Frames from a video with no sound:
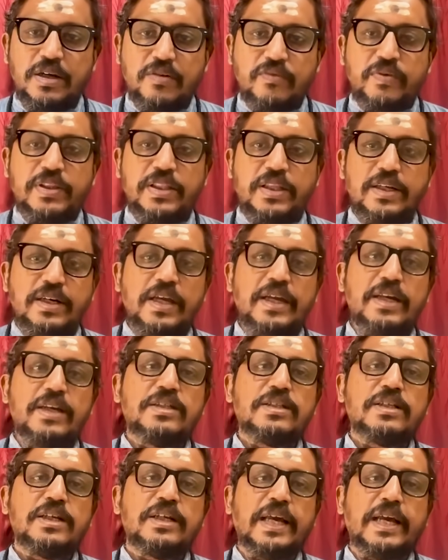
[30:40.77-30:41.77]
When the
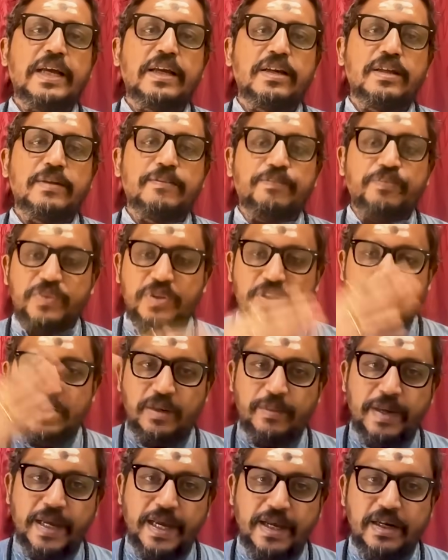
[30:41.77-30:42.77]
deities get angry,
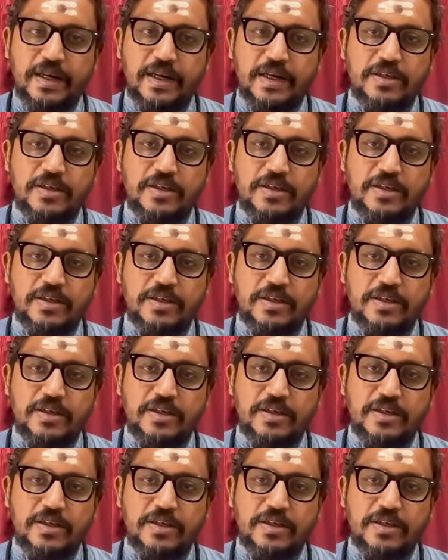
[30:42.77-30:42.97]
they'll be angry